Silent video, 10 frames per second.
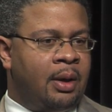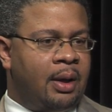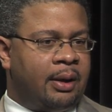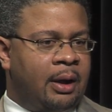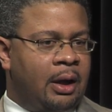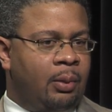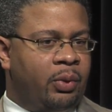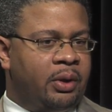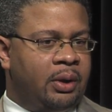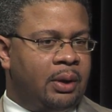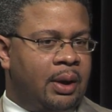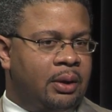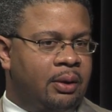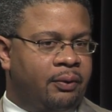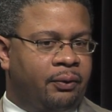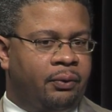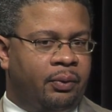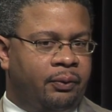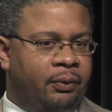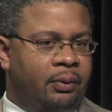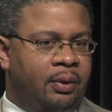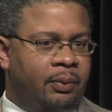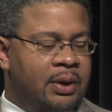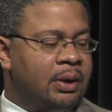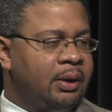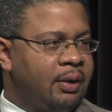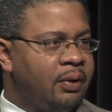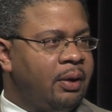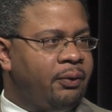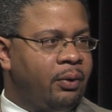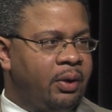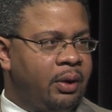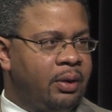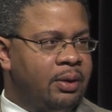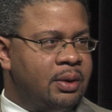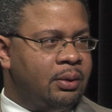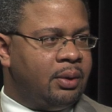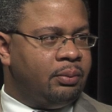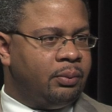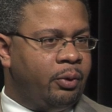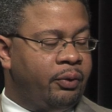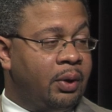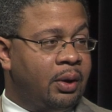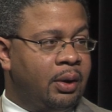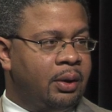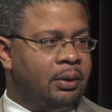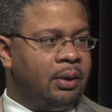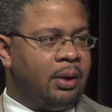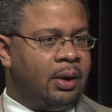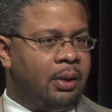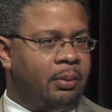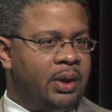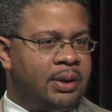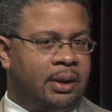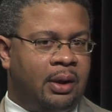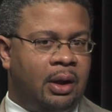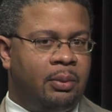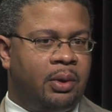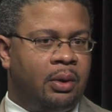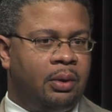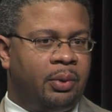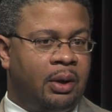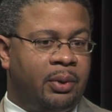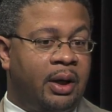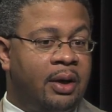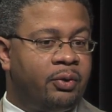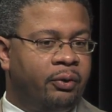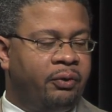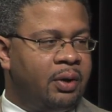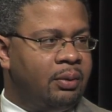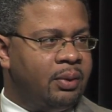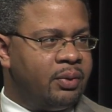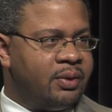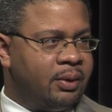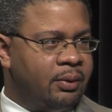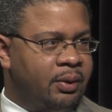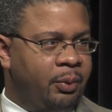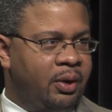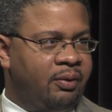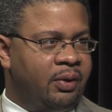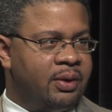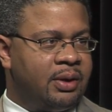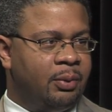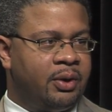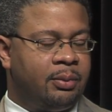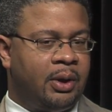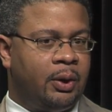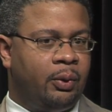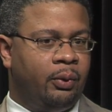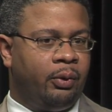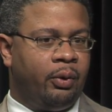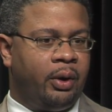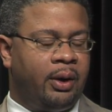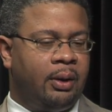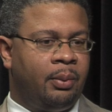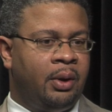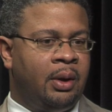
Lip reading: I came with the idea of basically giving that 4 years and moving on. As I came here, it became a natural fit. It was a community very similar to my own growing up.